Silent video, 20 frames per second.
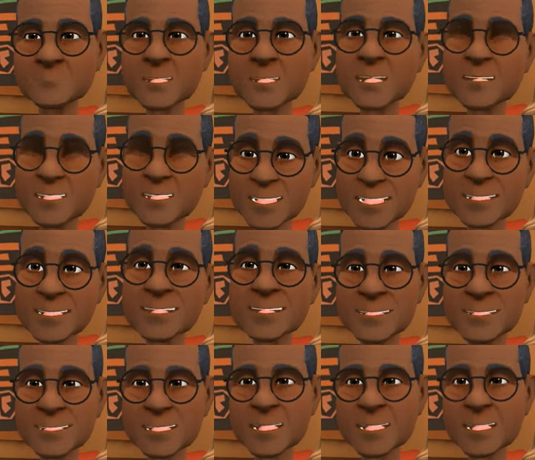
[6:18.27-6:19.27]
Whatever their
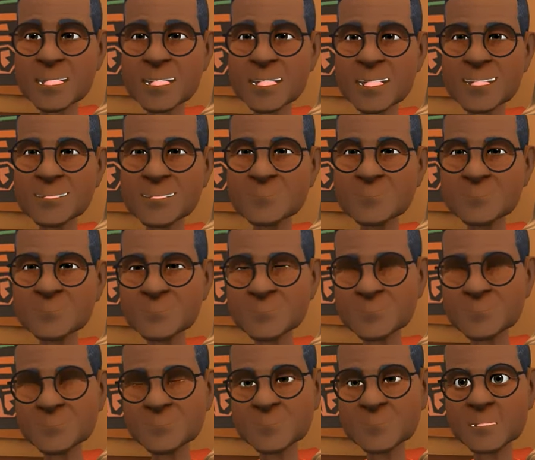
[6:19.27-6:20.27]
style is,
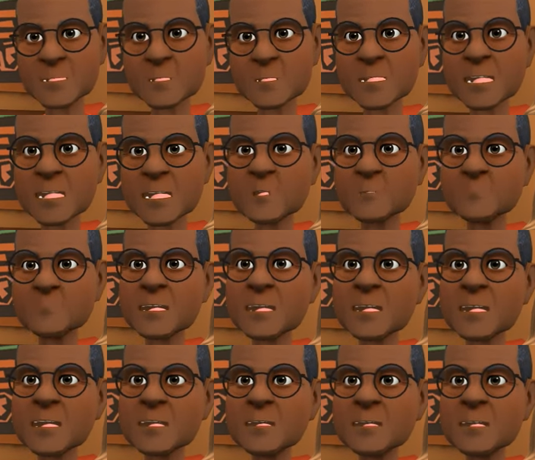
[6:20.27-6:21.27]
don't let your
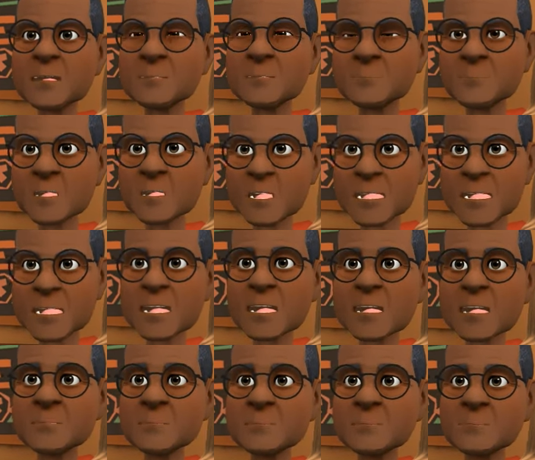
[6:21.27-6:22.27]
parent die or
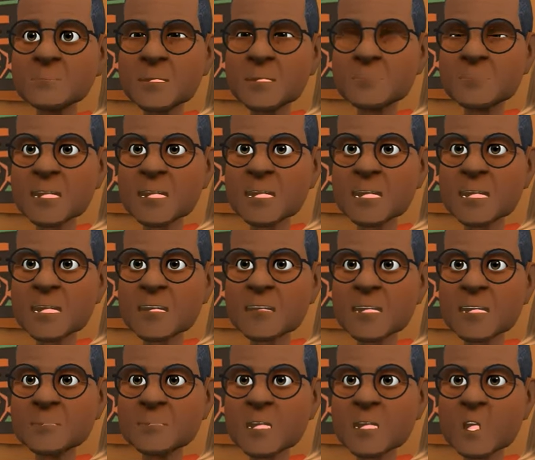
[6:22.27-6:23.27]
age separate it
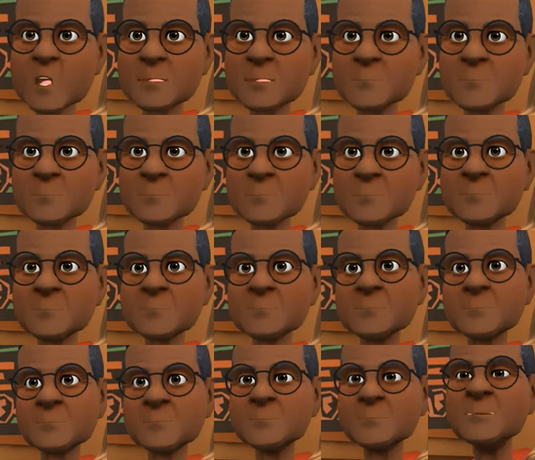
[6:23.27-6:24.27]
from you.
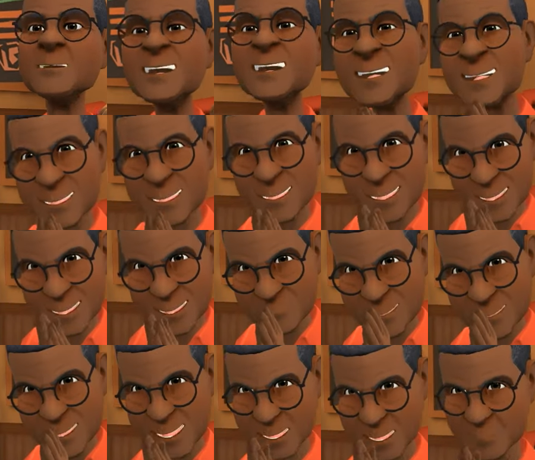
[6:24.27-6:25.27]
Reconcile and
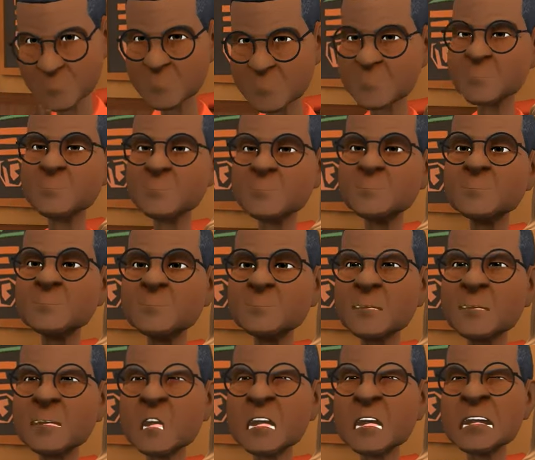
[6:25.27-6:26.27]
make up.
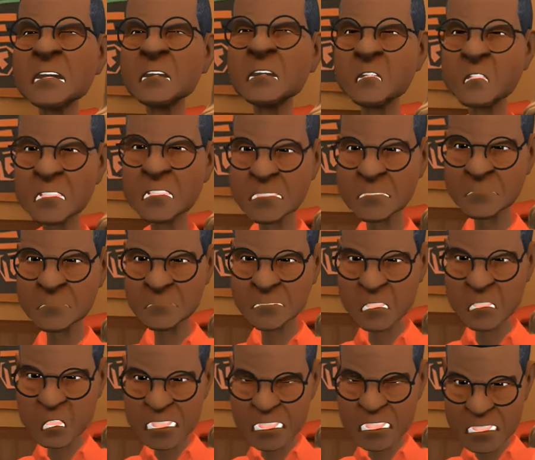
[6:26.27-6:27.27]
When you get older,
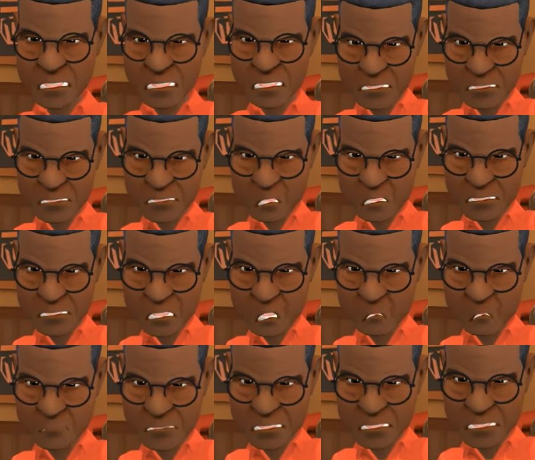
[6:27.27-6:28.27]
you will realize why
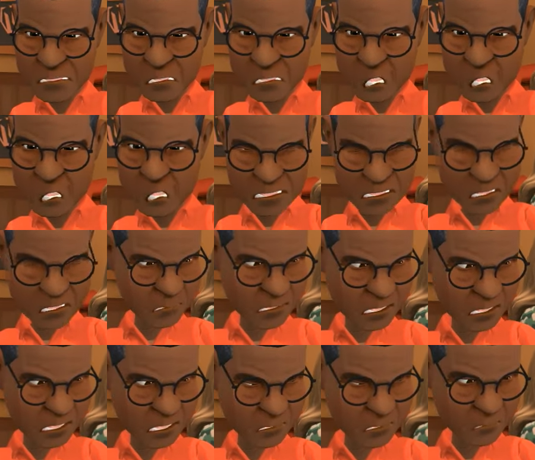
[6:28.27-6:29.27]
your parents wanted to be
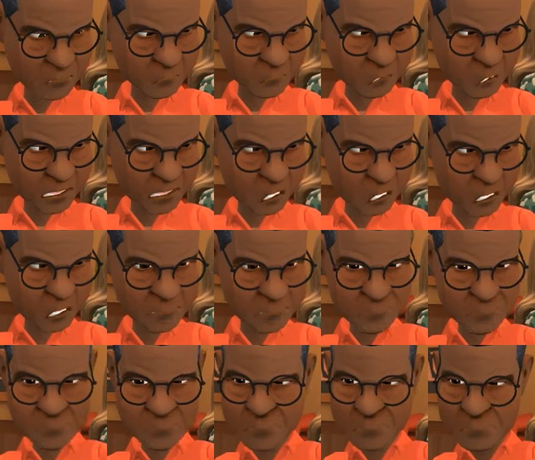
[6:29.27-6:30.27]
close to you.
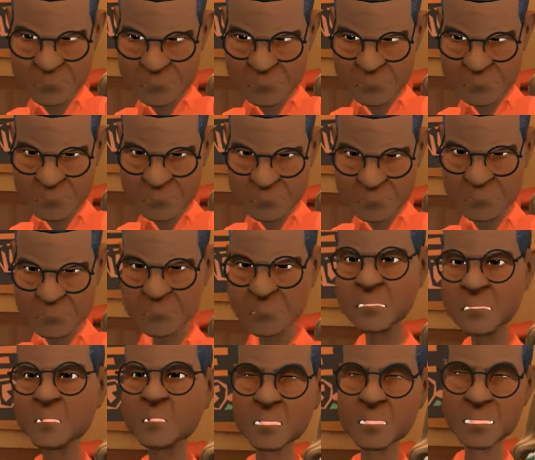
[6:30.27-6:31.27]

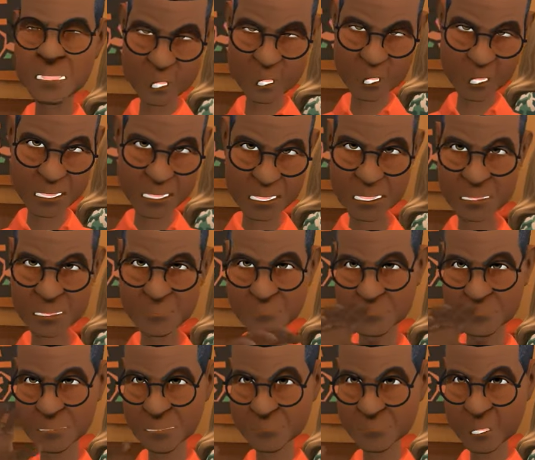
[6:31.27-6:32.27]
The older you get,
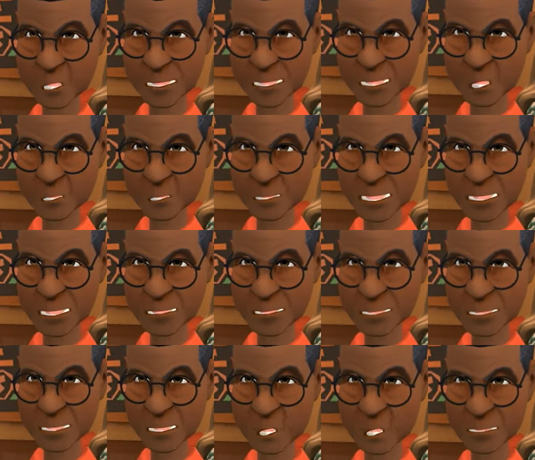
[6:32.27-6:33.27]
the more you see the
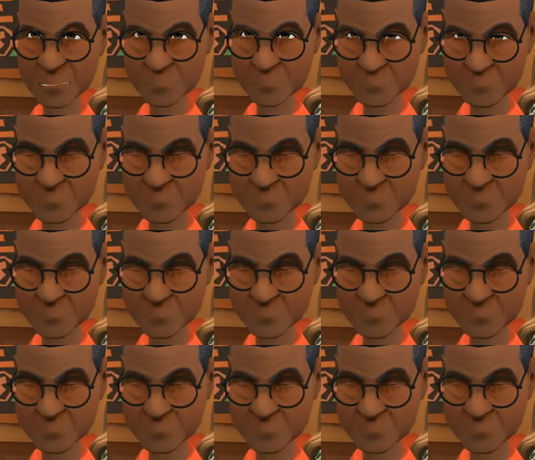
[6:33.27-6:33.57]
value.